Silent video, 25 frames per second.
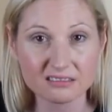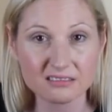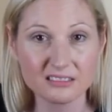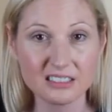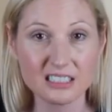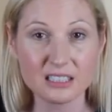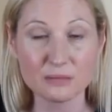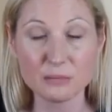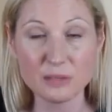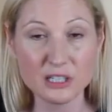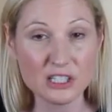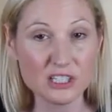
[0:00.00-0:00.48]

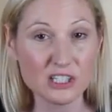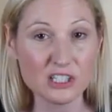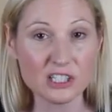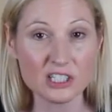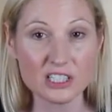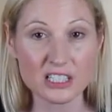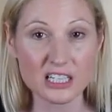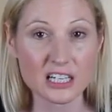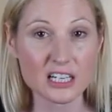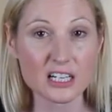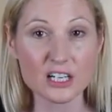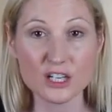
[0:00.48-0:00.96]
As much
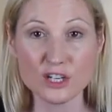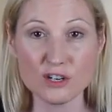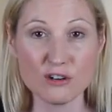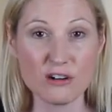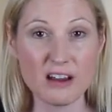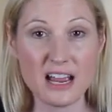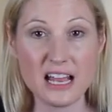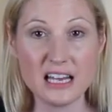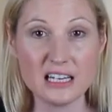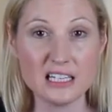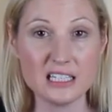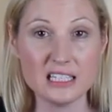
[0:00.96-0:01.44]
as your
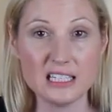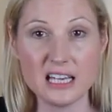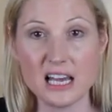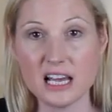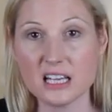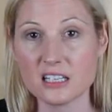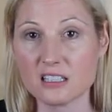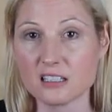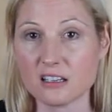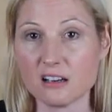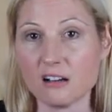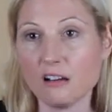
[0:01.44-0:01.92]
head
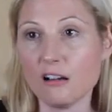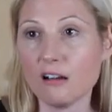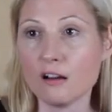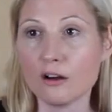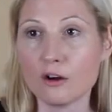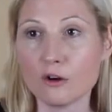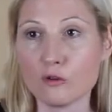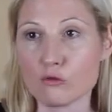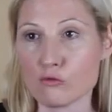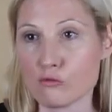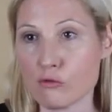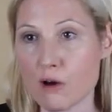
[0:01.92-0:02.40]
says,
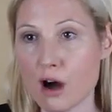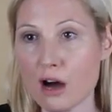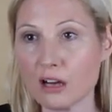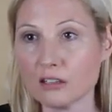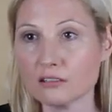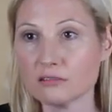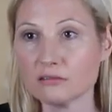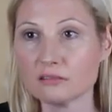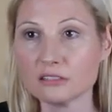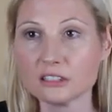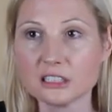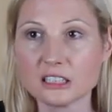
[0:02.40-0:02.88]

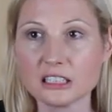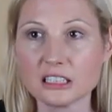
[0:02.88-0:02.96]
run,